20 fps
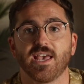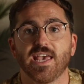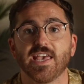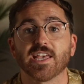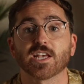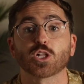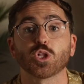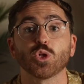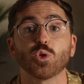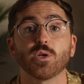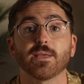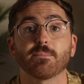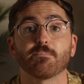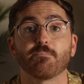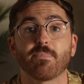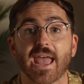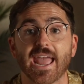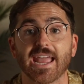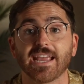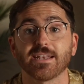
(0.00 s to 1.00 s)

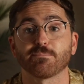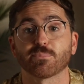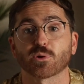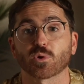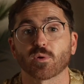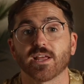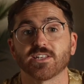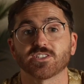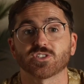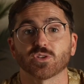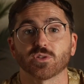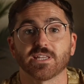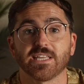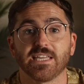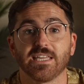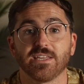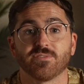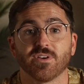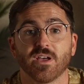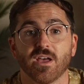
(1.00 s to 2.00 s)
including paid parental
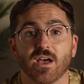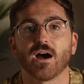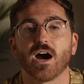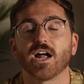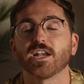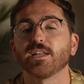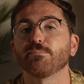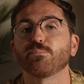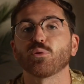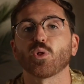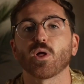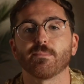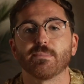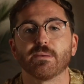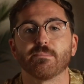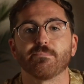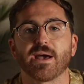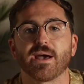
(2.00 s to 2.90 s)
leave, unemployment